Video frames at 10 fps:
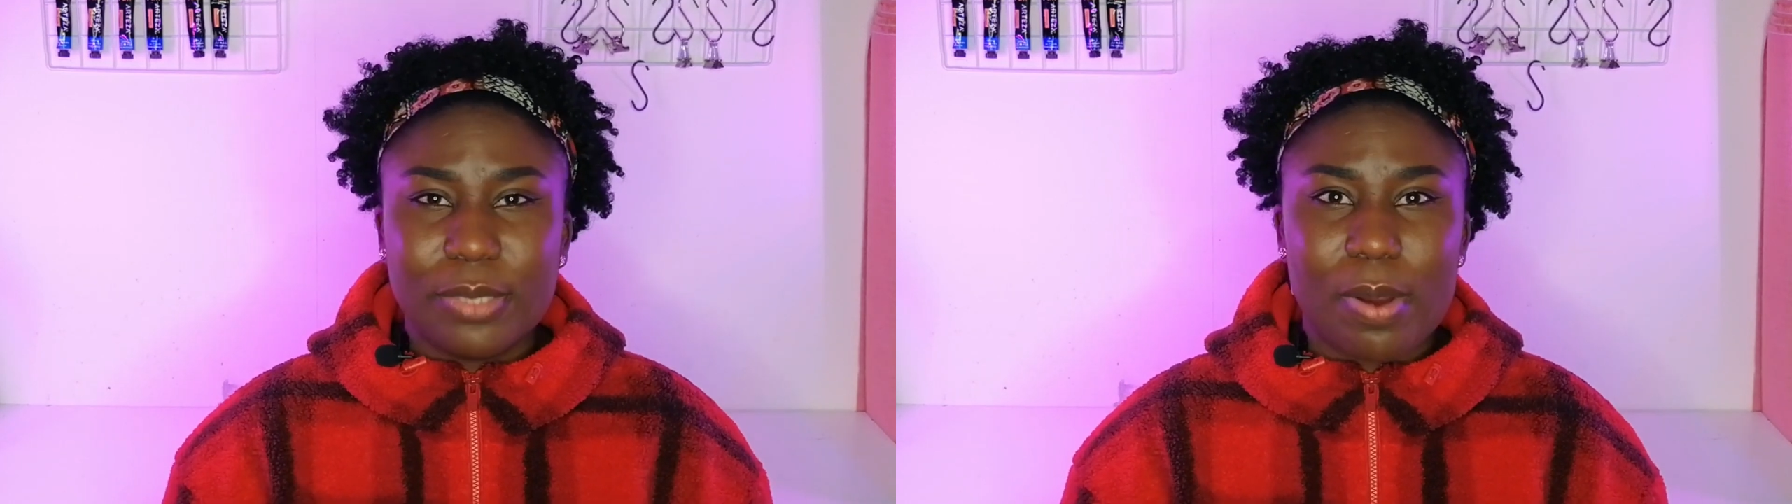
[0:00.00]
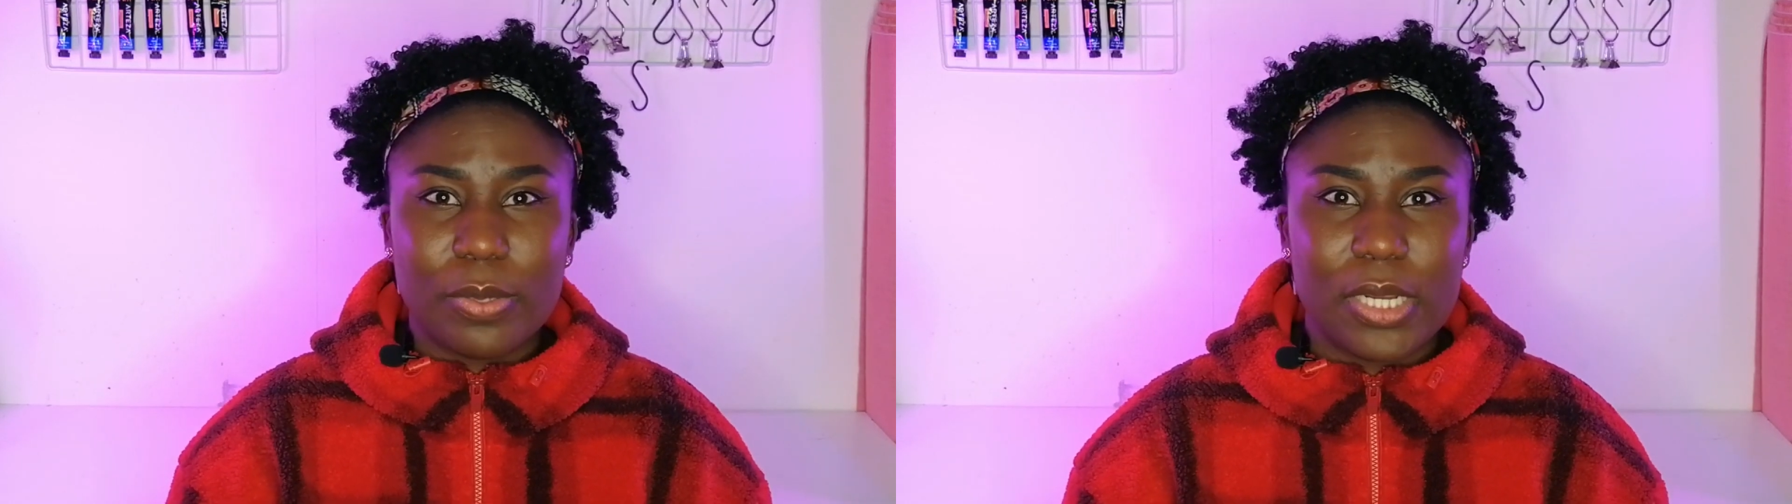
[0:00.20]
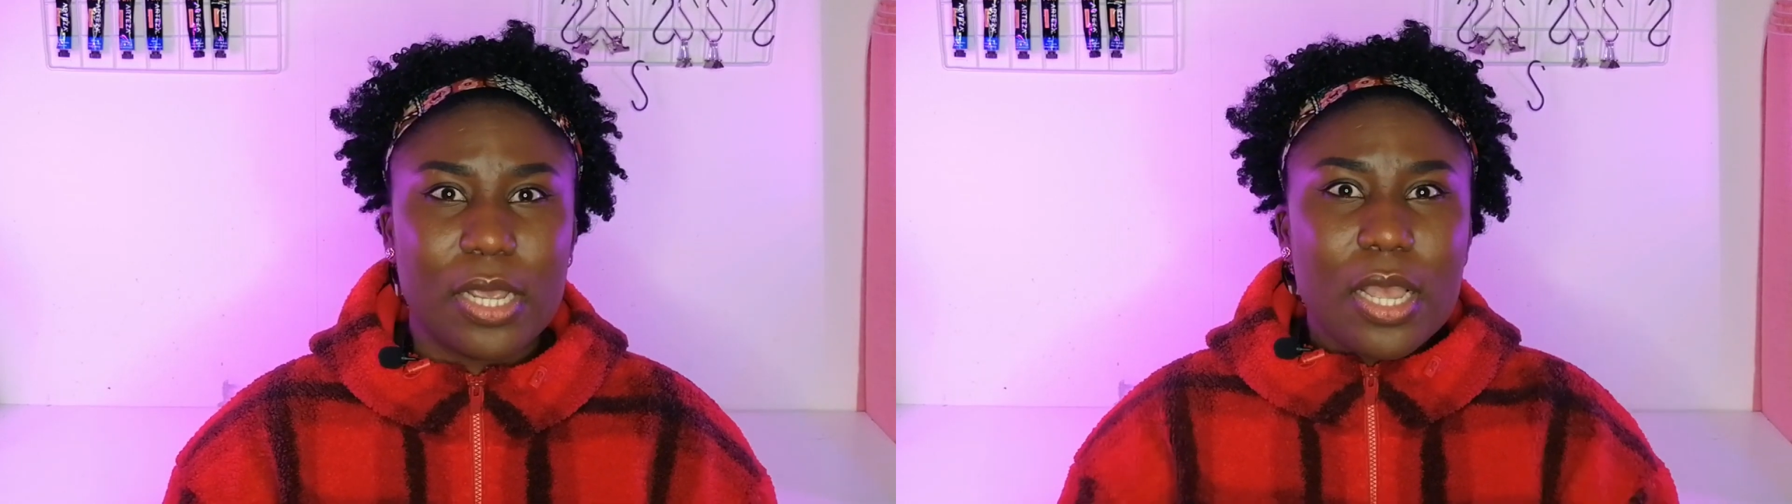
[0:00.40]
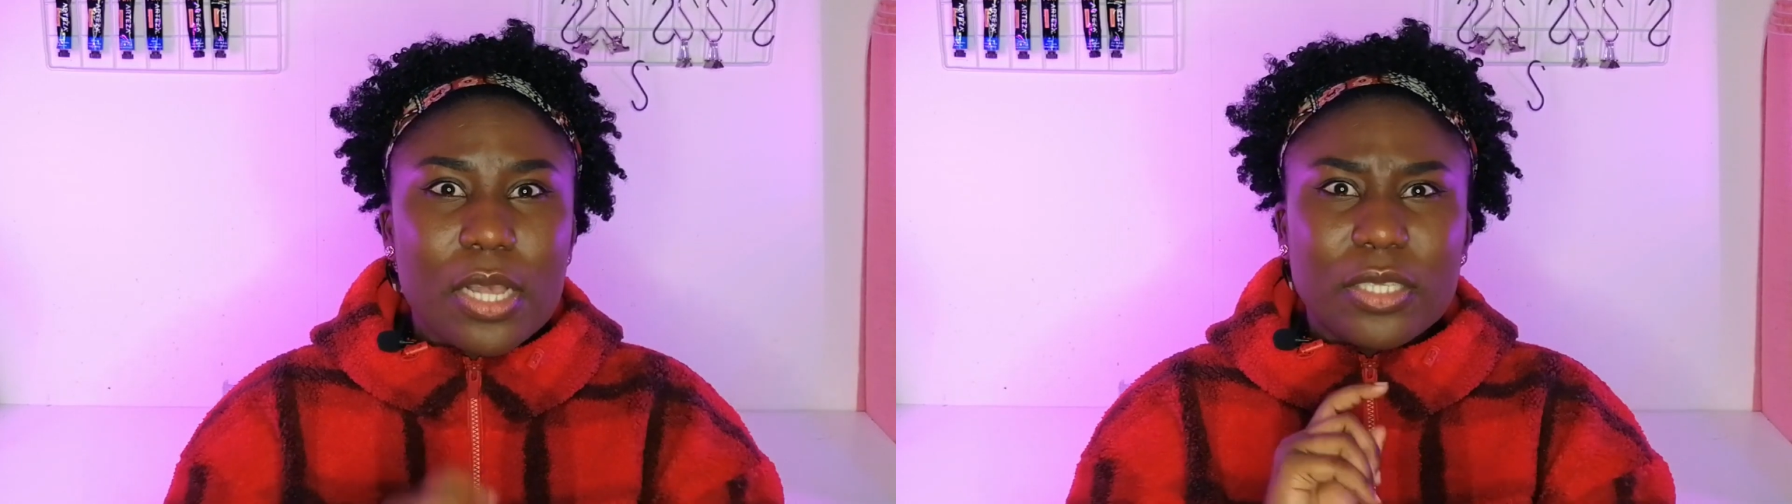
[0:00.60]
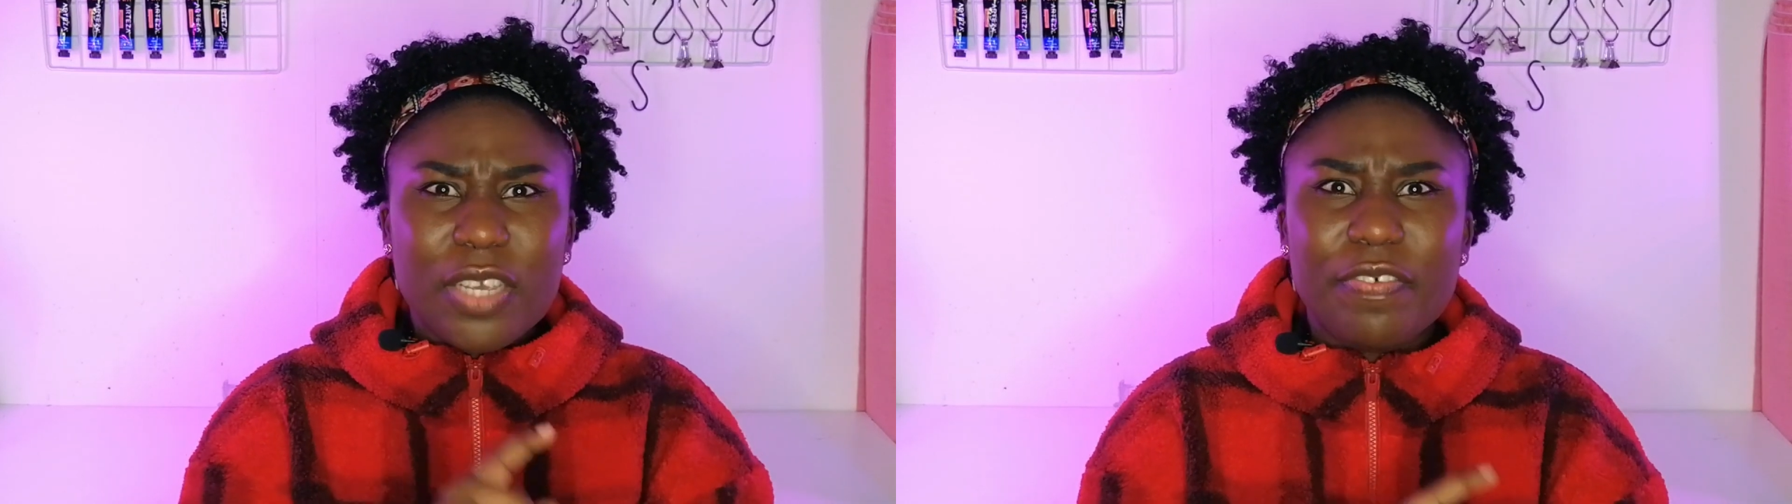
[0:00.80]
sprouting.
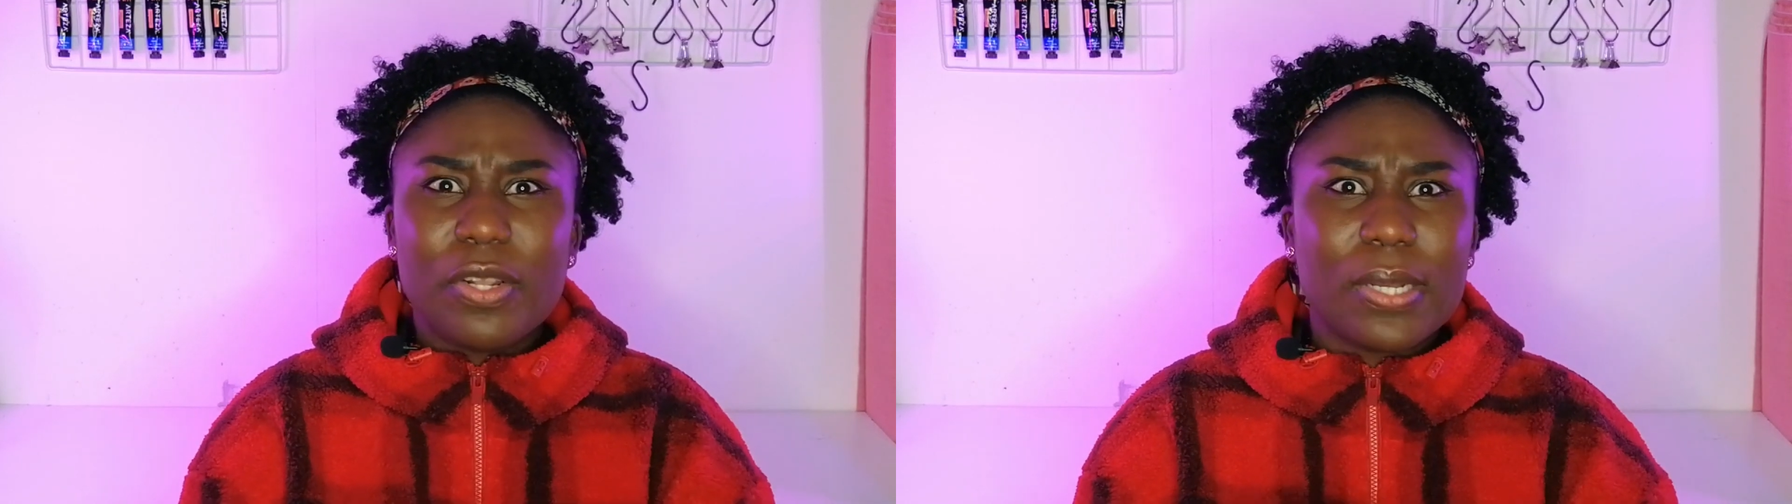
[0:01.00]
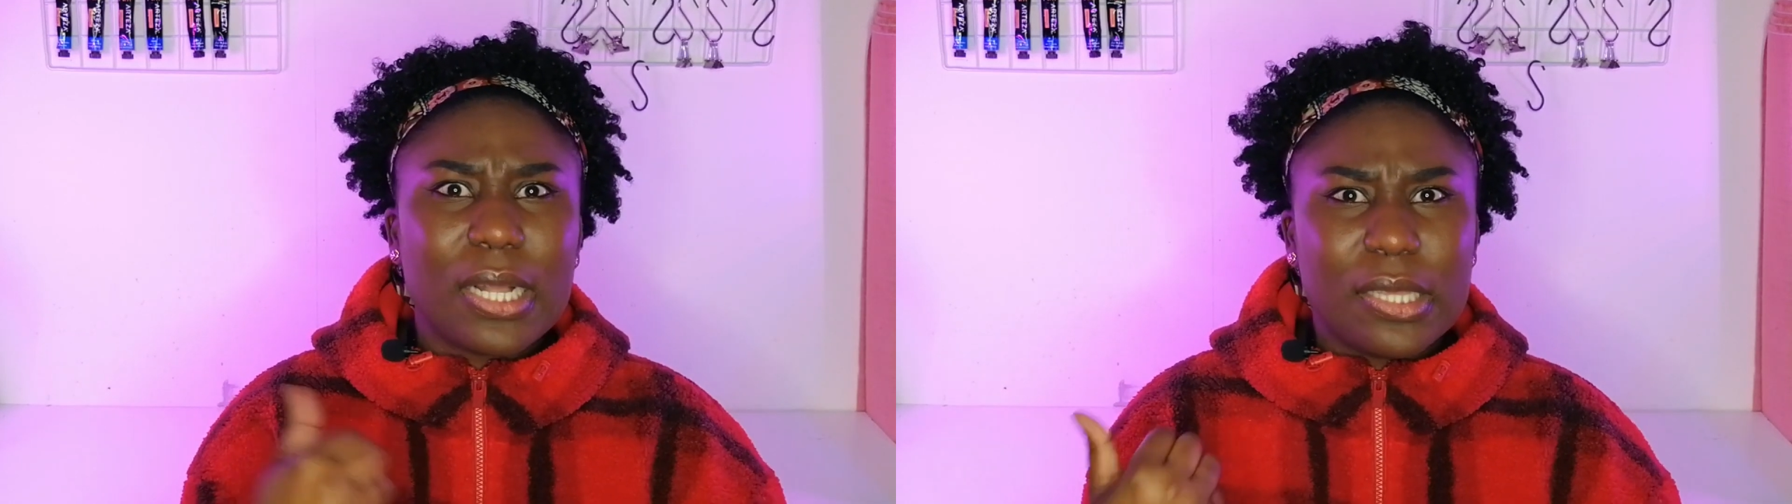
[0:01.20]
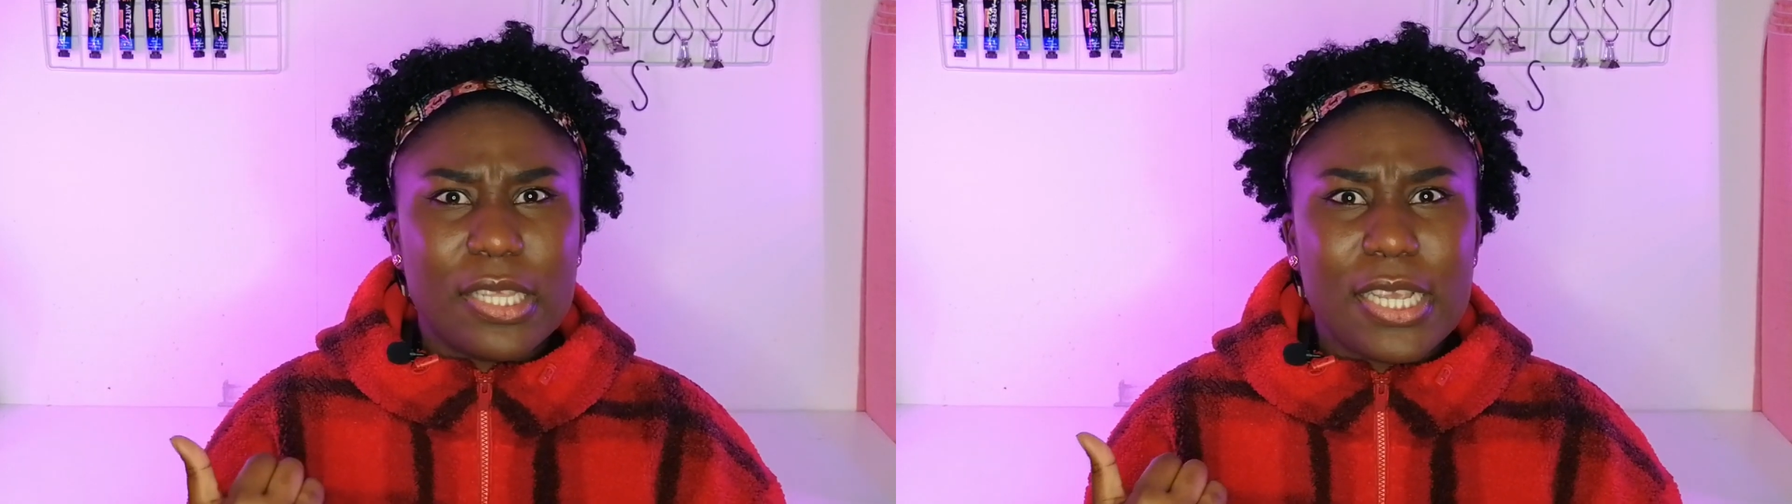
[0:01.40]
So if you look at